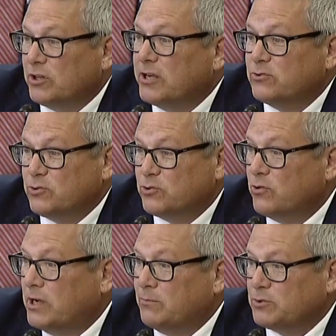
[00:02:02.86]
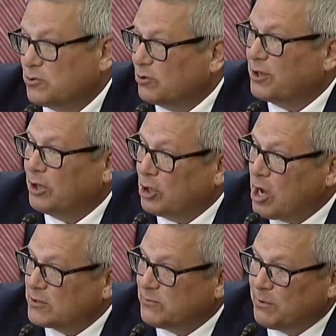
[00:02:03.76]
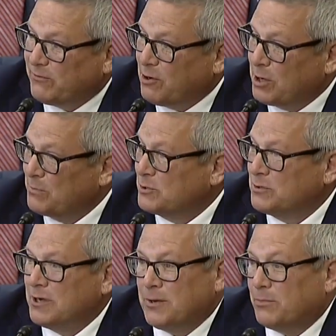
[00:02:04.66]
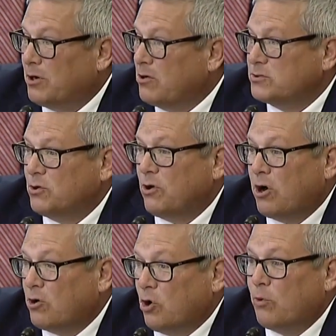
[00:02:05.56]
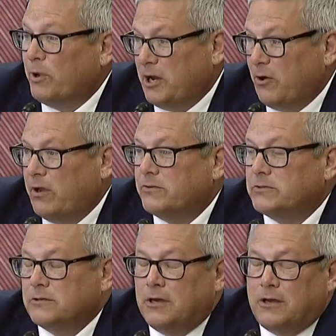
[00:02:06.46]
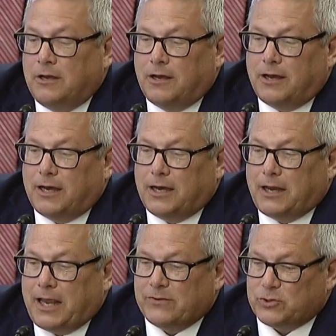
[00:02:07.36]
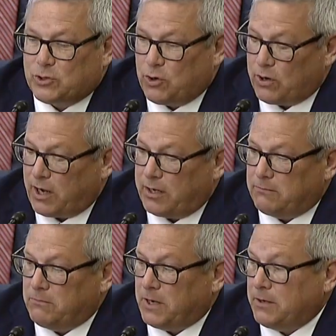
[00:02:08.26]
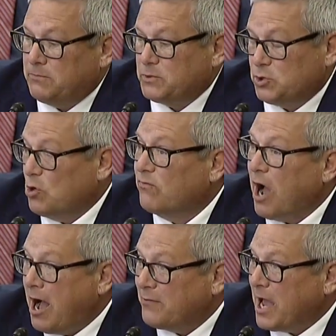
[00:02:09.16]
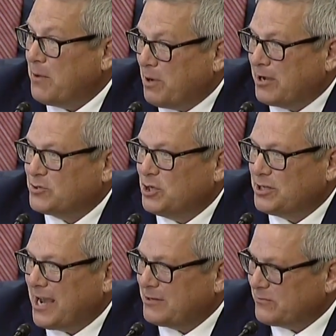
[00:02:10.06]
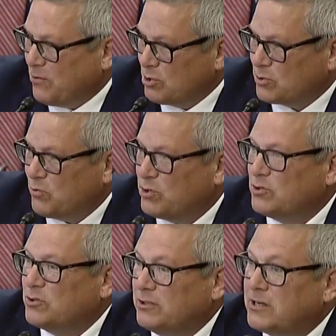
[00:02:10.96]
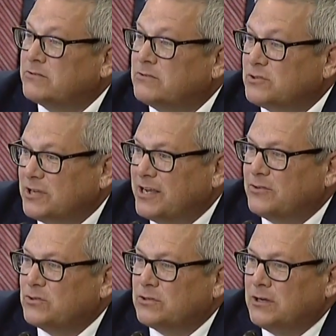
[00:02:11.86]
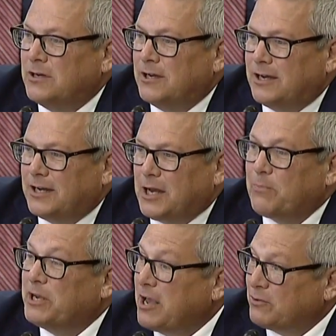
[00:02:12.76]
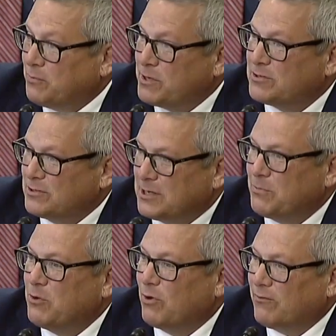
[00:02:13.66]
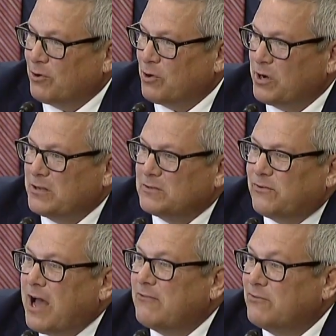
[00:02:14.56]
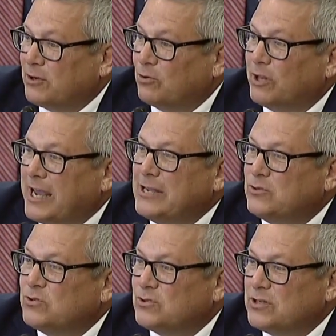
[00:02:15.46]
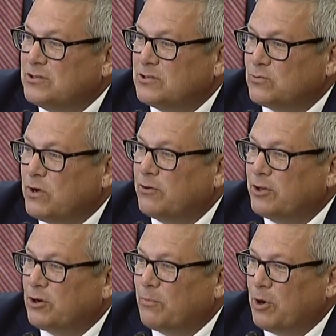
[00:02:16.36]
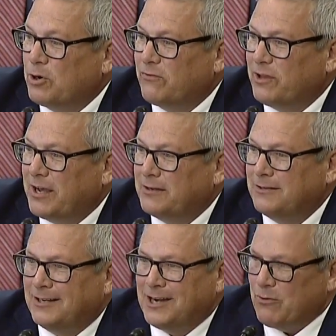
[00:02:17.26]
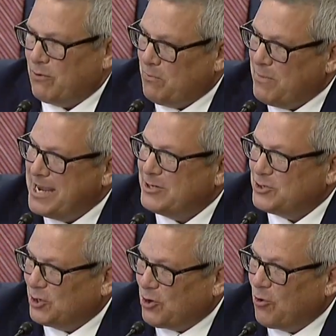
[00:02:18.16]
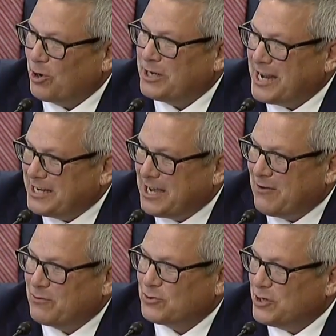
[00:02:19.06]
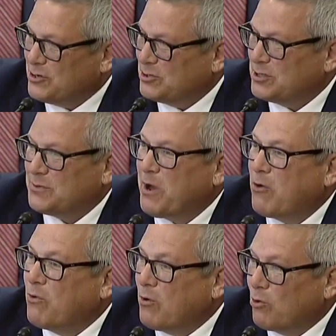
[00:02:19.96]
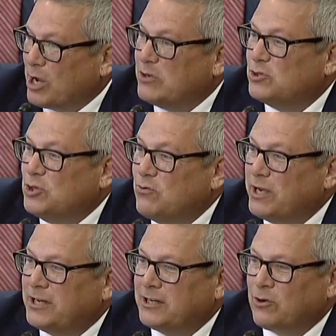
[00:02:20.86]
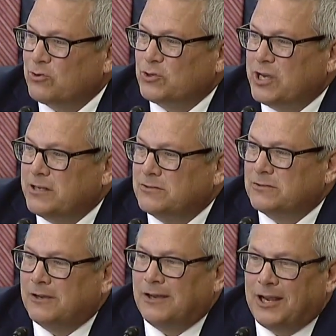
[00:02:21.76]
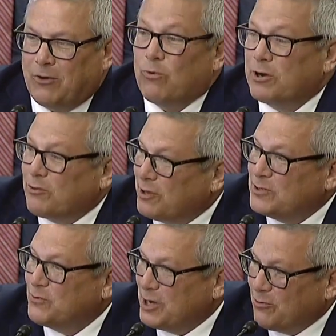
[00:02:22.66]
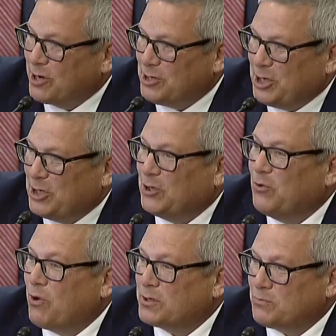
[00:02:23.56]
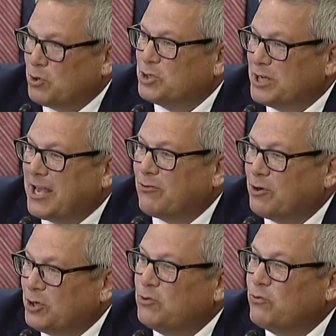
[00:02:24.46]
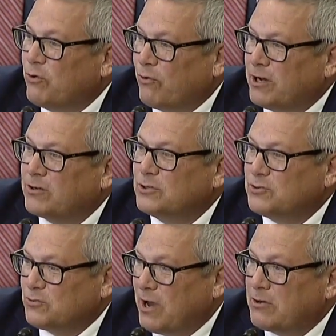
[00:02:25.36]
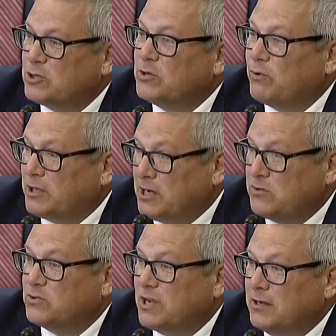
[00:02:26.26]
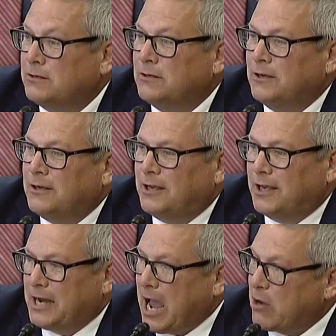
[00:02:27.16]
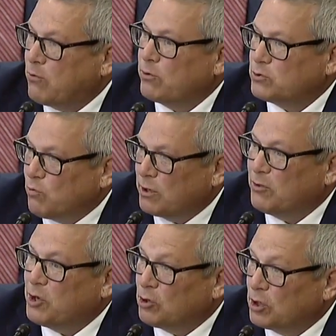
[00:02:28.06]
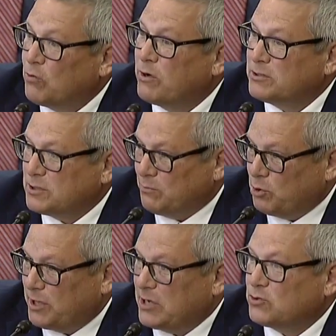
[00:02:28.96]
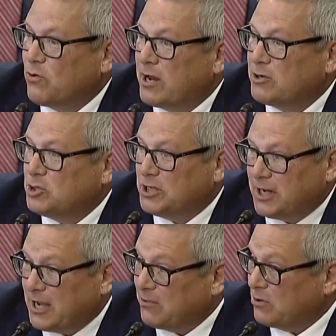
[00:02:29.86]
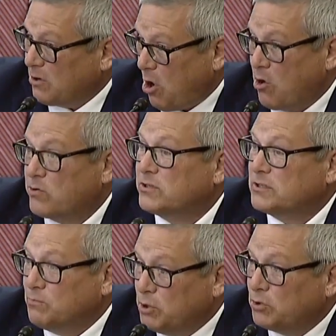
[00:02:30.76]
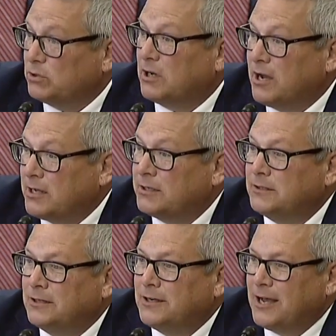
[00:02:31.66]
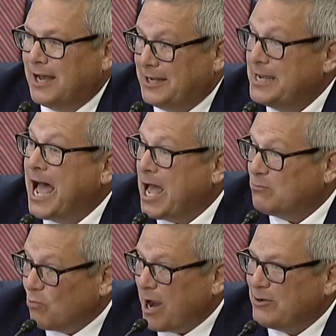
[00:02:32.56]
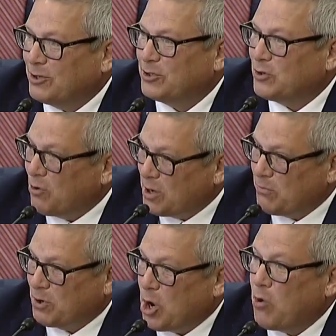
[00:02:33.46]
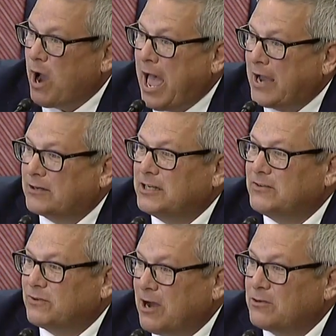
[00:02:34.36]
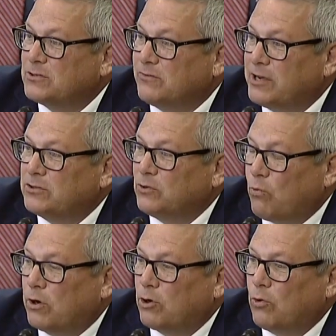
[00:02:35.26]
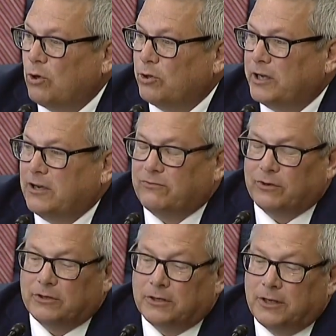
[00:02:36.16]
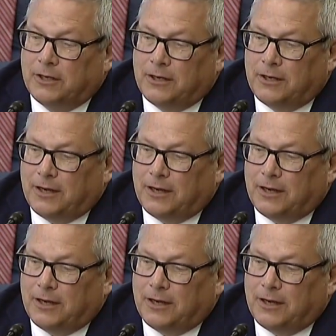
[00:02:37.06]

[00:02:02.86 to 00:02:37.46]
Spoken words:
lakes, or streams. Certainly the loss from our farms, but also our urban areas. Mm-hmm. And so I serve on the hypoxia task force, which is a dozen states up and down the Mississippi River. It's 5 federal agencies as well that are part of that. We meet to coordinate conversations about what we're each doing in our states. And one of the things we agreed to do was put together a nutrient reduction strategy within each state. Mm-hmm. And I was one of the early ones to put that strategy together. Ours is built on mm-hmm. a non-regulatory, proactive conservation water quality effort. Mm-hmm.